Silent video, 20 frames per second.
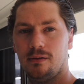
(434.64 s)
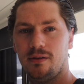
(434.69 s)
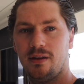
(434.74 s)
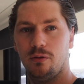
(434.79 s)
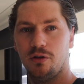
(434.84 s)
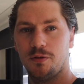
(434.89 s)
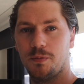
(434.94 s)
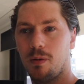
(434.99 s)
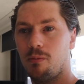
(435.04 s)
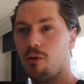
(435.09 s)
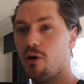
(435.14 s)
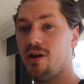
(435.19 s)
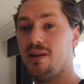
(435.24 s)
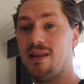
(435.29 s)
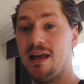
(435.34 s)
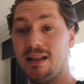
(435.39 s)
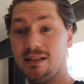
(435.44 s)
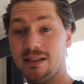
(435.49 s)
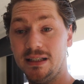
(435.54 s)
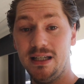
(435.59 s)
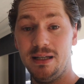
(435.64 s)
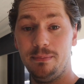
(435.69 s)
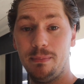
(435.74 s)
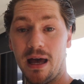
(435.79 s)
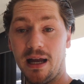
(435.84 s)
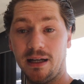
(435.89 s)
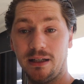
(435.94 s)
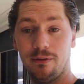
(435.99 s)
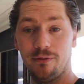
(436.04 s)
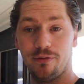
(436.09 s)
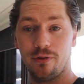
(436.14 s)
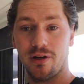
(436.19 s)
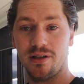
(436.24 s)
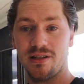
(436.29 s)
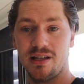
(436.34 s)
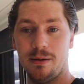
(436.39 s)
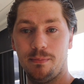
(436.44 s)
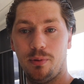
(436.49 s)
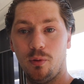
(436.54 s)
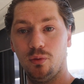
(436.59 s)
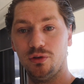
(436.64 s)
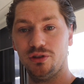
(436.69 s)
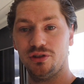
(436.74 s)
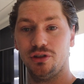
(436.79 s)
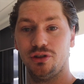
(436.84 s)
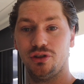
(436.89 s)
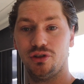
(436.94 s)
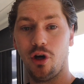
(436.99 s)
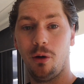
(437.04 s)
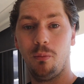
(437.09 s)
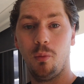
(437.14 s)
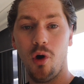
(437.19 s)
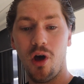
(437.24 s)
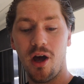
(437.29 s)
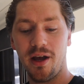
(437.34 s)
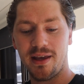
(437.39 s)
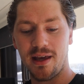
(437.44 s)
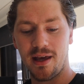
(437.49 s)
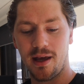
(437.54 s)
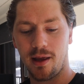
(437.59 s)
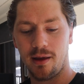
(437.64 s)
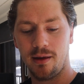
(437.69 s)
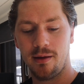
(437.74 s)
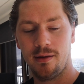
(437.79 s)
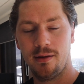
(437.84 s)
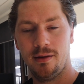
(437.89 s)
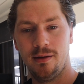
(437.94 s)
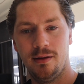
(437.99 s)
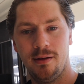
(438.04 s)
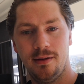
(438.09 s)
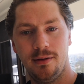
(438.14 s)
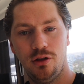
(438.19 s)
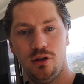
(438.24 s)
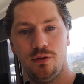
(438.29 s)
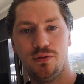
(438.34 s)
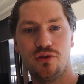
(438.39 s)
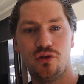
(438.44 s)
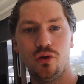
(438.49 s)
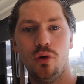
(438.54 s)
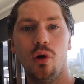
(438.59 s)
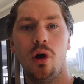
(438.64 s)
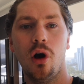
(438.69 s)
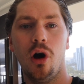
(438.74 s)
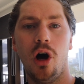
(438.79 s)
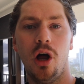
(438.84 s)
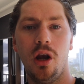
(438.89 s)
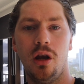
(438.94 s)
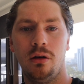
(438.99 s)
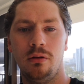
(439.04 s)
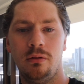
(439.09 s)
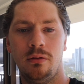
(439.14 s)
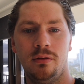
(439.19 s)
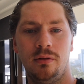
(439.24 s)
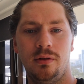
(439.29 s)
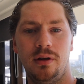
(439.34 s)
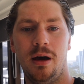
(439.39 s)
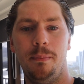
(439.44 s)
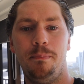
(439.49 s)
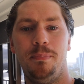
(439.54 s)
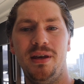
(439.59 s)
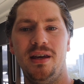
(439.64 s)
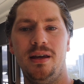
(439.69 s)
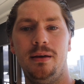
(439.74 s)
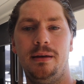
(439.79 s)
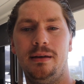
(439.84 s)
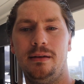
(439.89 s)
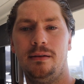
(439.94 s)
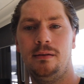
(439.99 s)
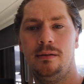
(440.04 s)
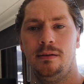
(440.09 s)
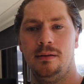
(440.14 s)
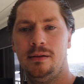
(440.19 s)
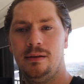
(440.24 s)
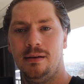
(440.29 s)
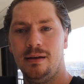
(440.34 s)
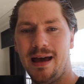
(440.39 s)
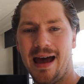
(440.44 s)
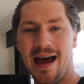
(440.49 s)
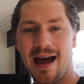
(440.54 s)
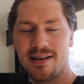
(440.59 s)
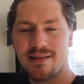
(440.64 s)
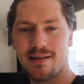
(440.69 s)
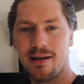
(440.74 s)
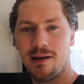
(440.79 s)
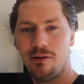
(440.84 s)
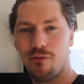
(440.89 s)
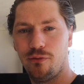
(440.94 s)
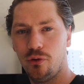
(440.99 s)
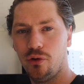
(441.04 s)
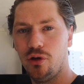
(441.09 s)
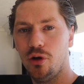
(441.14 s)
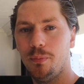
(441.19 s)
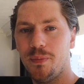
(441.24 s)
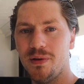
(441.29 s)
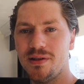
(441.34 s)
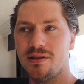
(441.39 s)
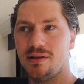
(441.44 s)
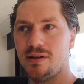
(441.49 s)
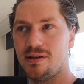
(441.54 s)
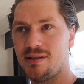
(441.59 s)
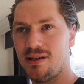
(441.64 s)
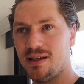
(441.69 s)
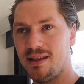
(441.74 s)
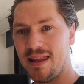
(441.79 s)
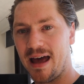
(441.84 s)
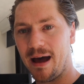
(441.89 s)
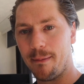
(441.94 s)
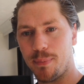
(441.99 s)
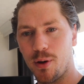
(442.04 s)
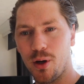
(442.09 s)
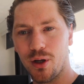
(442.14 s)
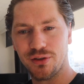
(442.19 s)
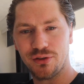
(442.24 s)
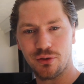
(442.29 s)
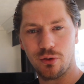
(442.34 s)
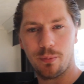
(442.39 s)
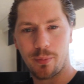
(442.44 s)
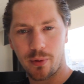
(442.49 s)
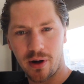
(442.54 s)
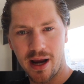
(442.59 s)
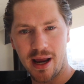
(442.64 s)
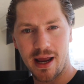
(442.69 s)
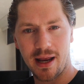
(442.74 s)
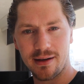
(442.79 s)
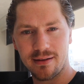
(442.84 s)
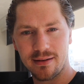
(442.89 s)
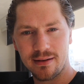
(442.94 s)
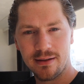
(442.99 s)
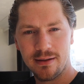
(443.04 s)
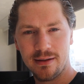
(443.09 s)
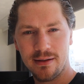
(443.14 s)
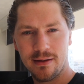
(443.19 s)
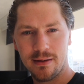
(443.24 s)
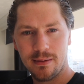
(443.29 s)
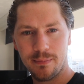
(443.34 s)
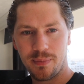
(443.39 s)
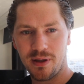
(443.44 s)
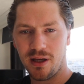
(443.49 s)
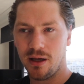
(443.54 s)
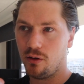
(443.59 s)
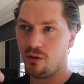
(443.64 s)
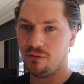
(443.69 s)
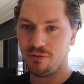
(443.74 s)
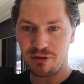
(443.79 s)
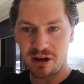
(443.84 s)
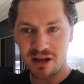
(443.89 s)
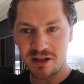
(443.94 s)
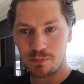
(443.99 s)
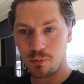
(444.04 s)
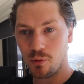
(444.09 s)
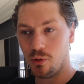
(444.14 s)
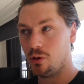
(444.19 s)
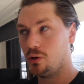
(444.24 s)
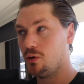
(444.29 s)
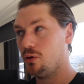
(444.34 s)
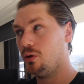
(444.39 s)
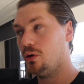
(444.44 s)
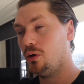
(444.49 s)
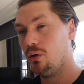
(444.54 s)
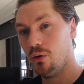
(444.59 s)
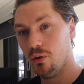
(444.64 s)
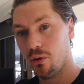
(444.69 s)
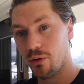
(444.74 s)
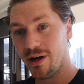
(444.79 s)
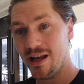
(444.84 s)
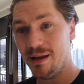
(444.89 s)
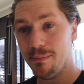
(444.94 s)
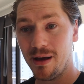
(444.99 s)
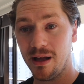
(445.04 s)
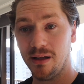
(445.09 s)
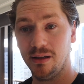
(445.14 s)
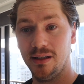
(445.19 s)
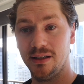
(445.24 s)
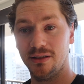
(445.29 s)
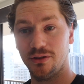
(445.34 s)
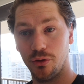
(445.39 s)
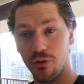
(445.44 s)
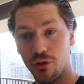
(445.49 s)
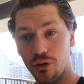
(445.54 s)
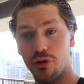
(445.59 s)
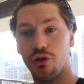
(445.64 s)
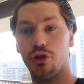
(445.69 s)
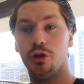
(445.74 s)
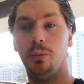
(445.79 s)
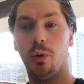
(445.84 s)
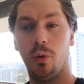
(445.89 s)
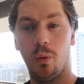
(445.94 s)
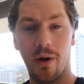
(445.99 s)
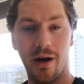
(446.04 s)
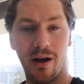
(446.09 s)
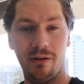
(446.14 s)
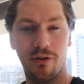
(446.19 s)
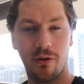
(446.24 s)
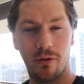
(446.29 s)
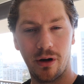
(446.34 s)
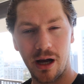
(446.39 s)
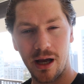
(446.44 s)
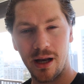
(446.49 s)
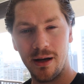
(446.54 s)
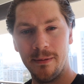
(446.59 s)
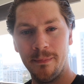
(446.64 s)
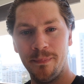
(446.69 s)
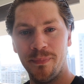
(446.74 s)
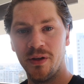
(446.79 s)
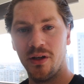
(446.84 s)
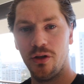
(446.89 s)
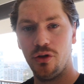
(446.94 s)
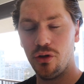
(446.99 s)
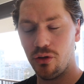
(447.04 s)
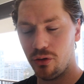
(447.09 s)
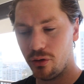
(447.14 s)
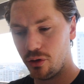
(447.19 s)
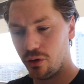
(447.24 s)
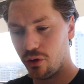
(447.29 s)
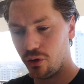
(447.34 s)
that was promoting that lead magnet, for example, was to stop working, you've still got a big asset for your business in that personal brand, be it on Facebook or an email list or YouTube or whatever, right? You